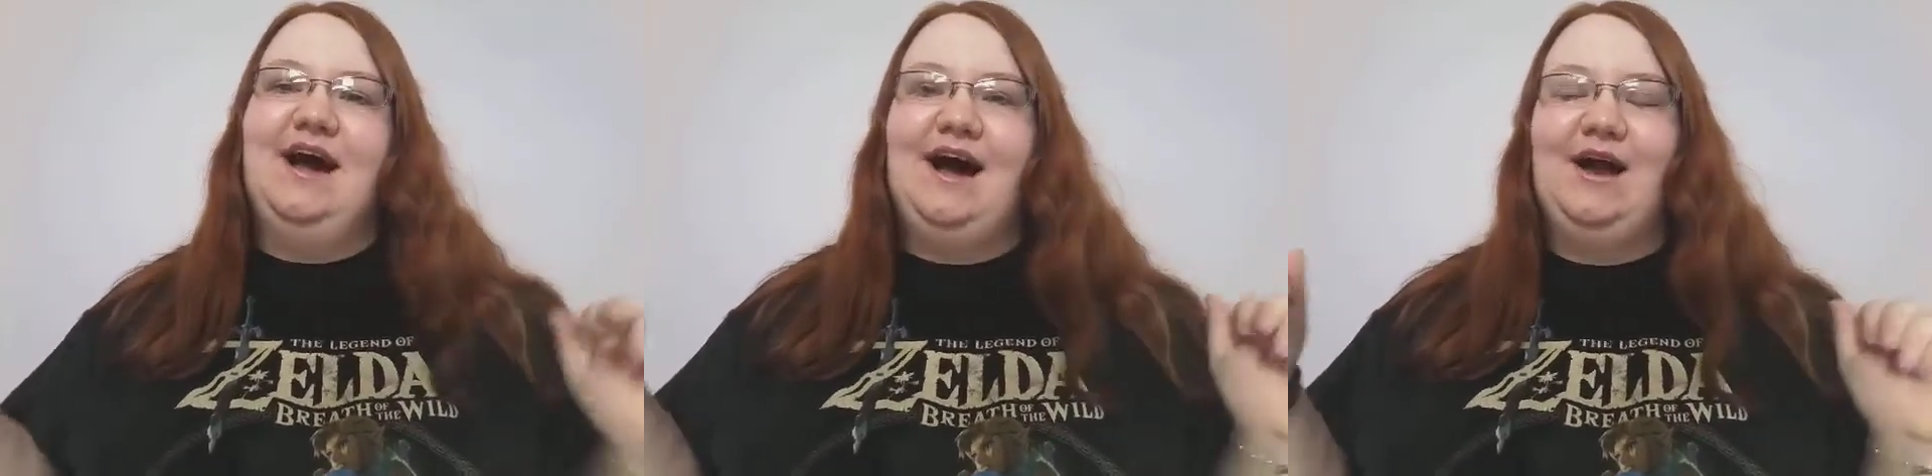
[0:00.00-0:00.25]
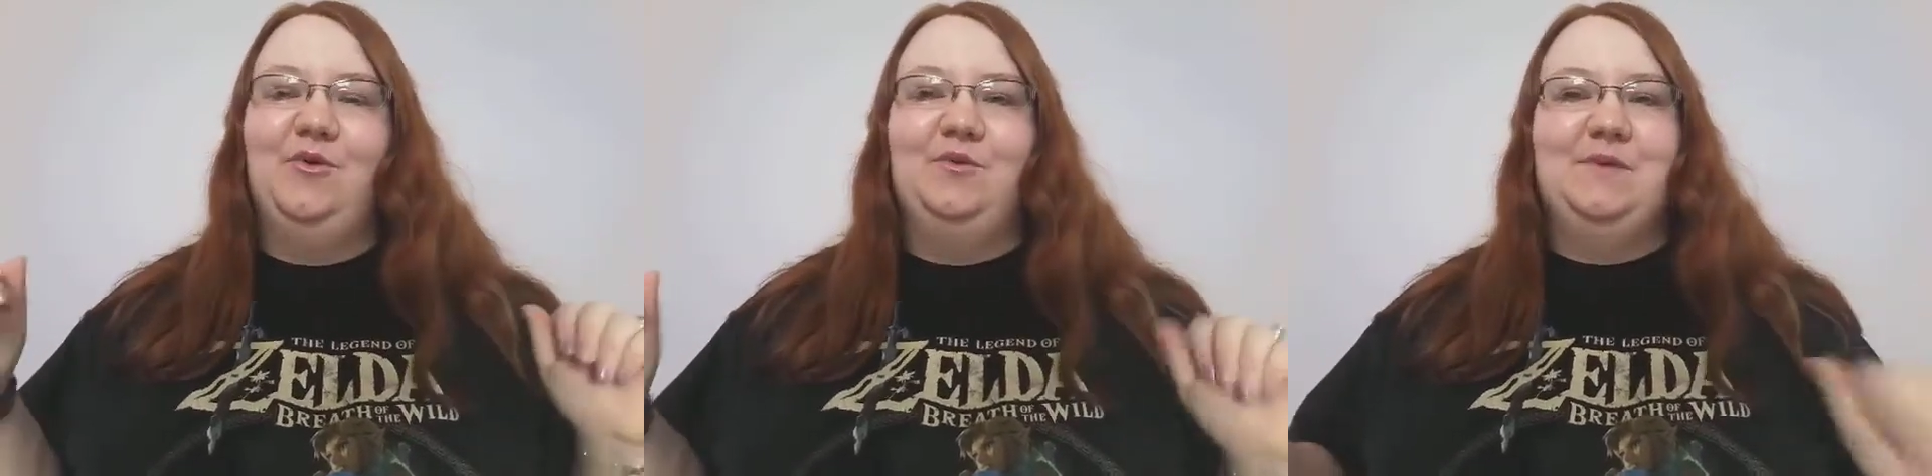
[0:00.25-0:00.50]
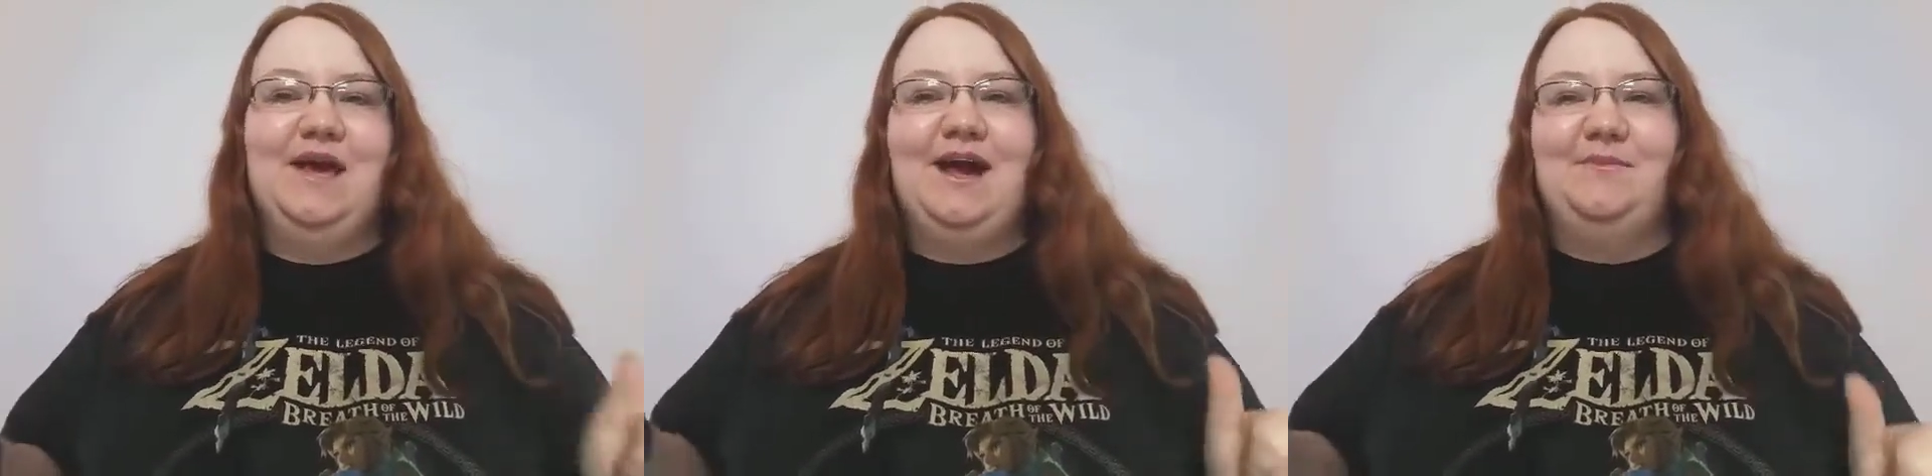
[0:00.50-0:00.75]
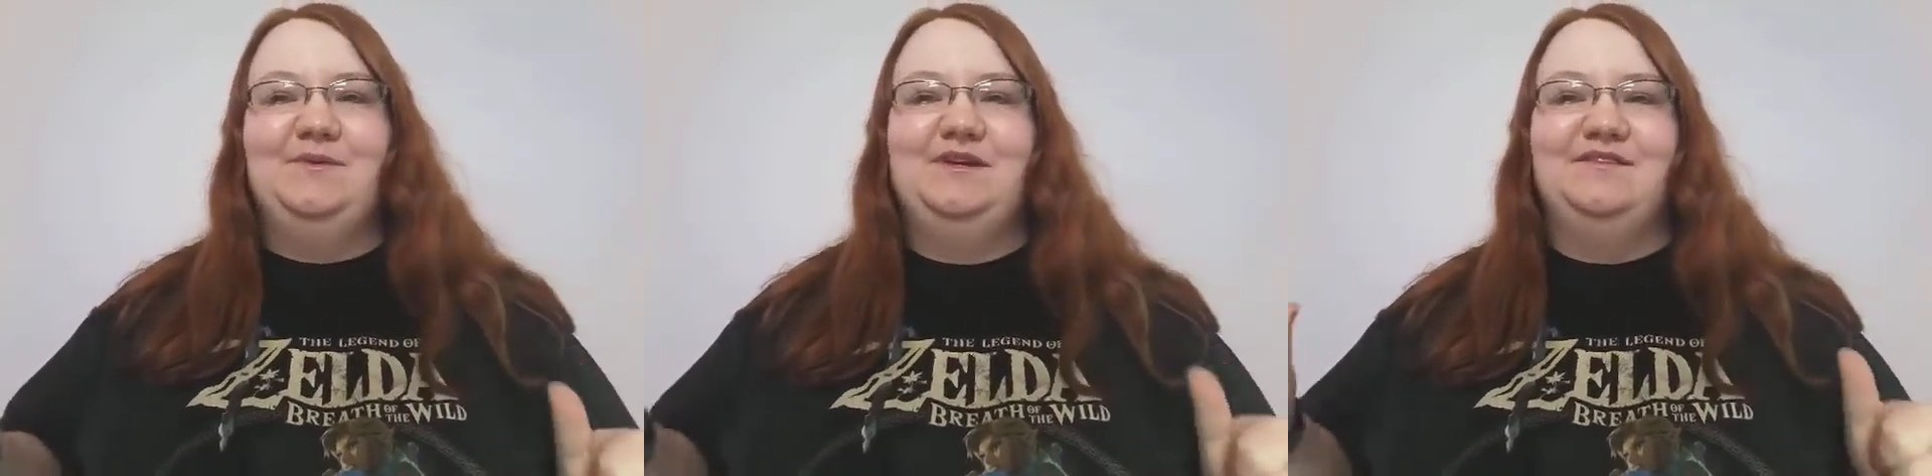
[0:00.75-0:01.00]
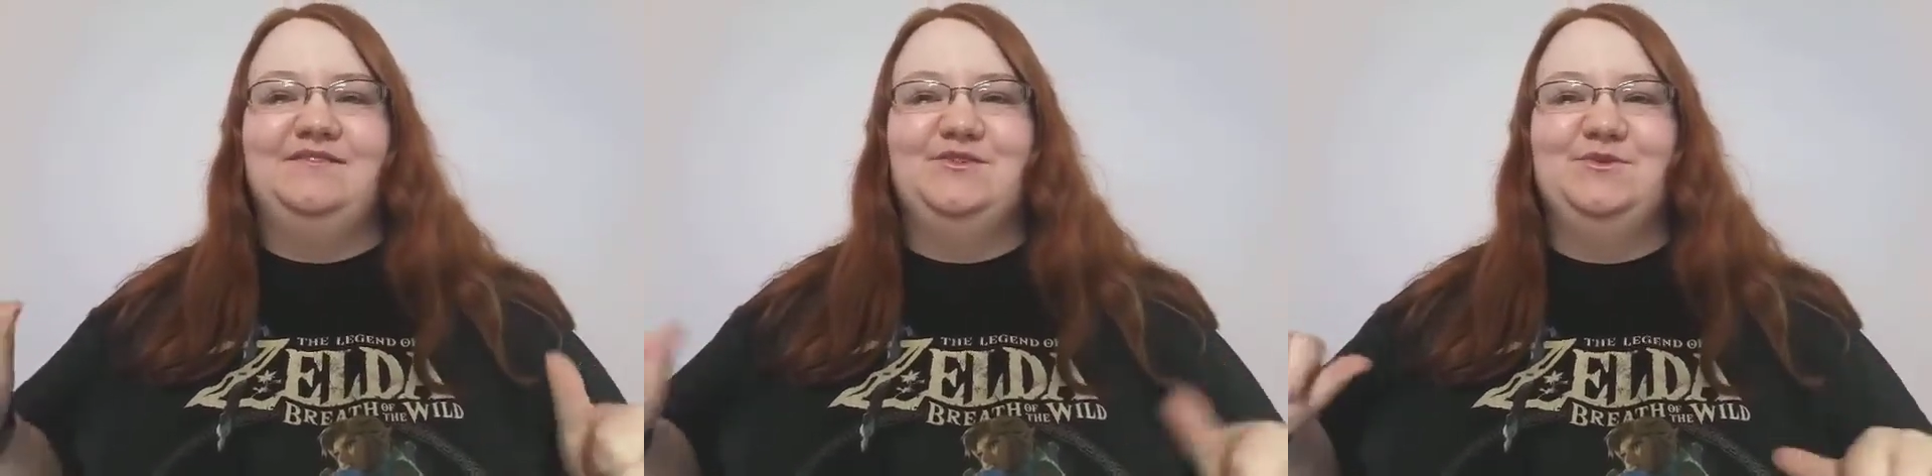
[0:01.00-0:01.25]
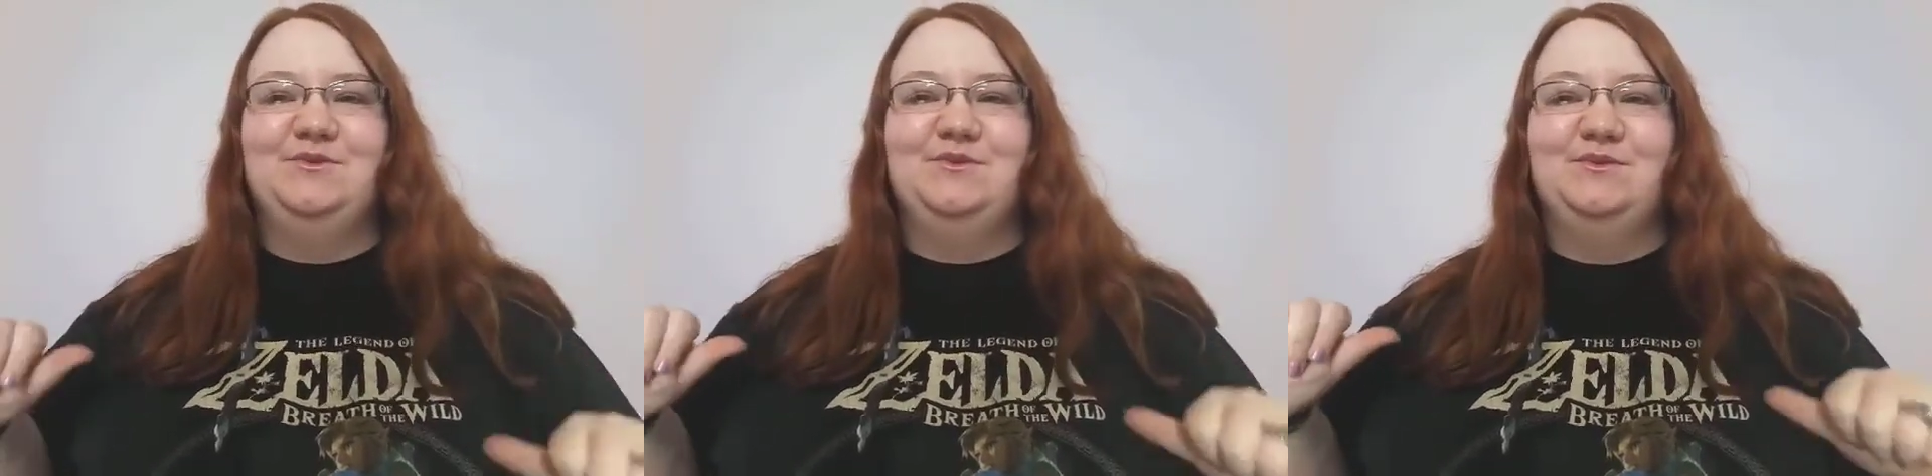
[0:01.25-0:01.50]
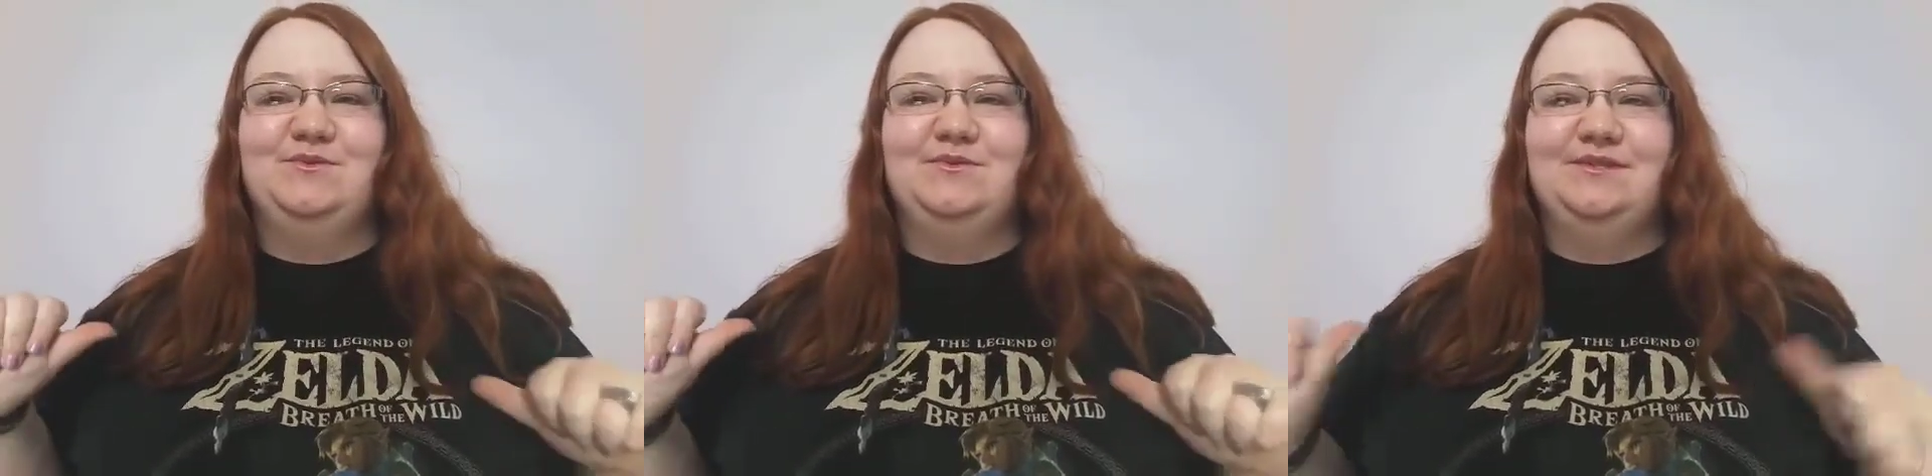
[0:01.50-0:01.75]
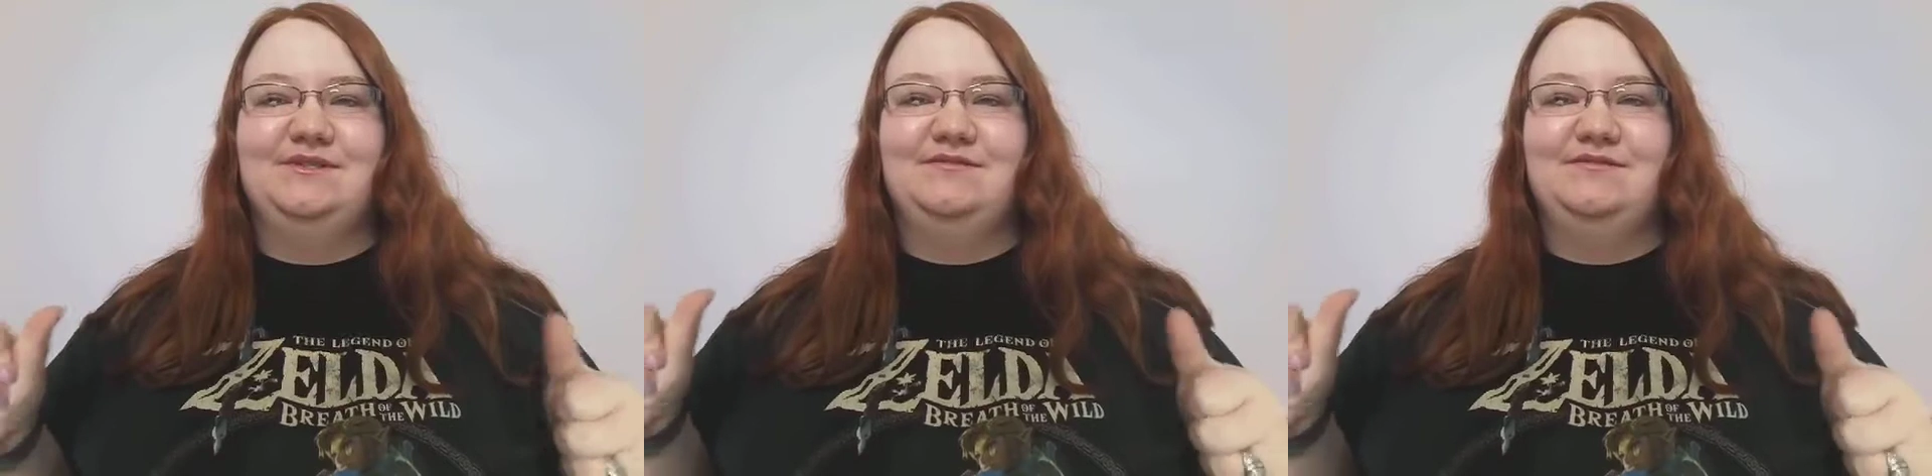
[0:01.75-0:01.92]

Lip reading: I would be happy to